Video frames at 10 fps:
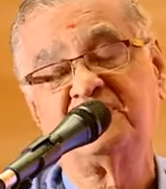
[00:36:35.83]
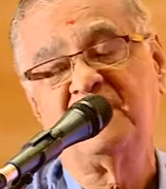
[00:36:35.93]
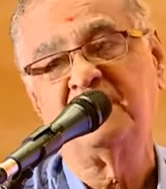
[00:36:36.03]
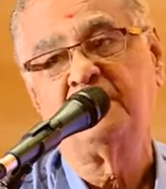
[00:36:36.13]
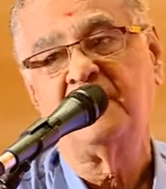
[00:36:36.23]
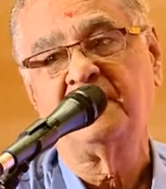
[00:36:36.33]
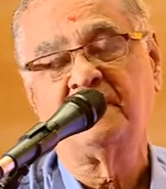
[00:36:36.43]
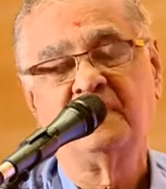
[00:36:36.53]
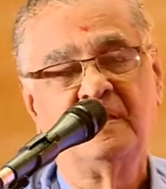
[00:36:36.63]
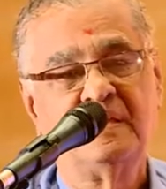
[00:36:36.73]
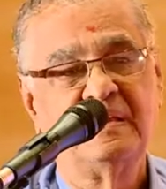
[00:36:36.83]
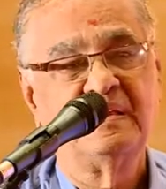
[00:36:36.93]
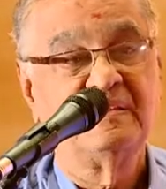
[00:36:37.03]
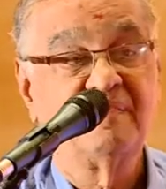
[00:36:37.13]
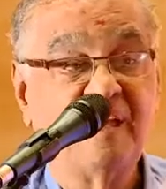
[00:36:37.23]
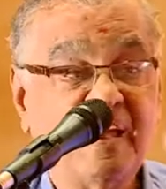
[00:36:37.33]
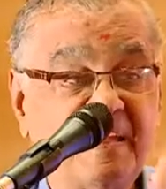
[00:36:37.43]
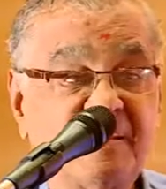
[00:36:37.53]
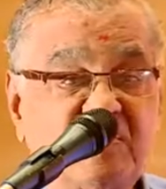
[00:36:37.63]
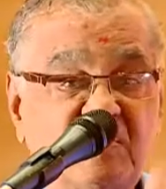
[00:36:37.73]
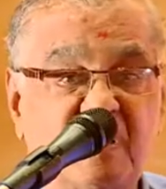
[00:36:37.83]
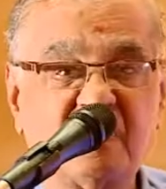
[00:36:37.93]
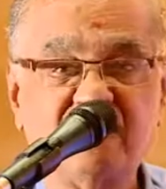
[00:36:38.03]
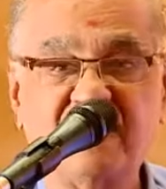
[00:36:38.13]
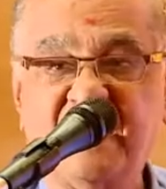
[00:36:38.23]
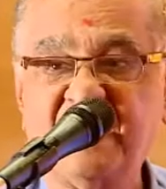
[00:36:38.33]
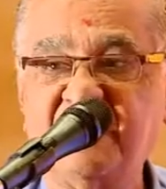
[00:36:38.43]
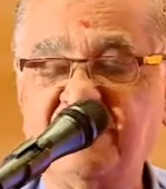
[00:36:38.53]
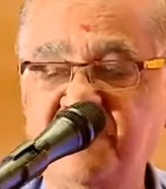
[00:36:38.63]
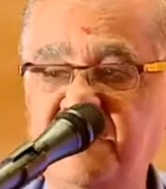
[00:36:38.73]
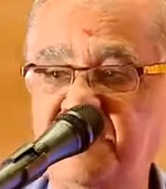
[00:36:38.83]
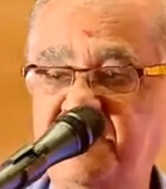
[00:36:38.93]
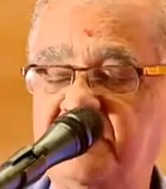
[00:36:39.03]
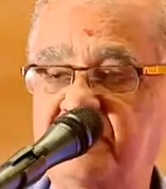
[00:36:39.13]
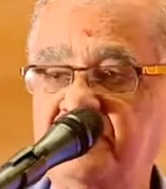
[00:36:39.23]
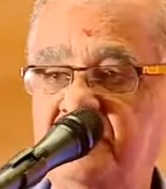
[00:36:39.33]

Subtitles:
statement, where he start, where he finish.